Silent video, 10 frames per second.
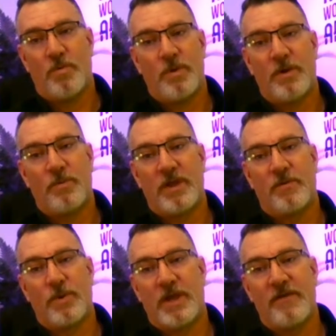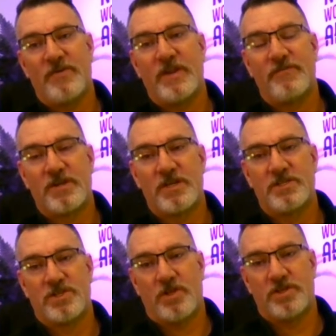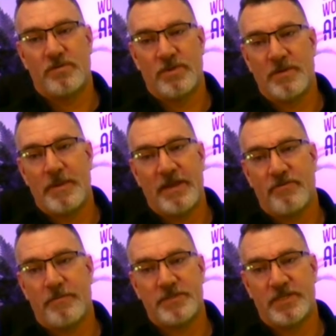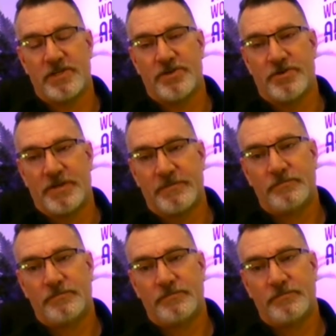We, we, we haven't even consulted with a bankruptcy attorney.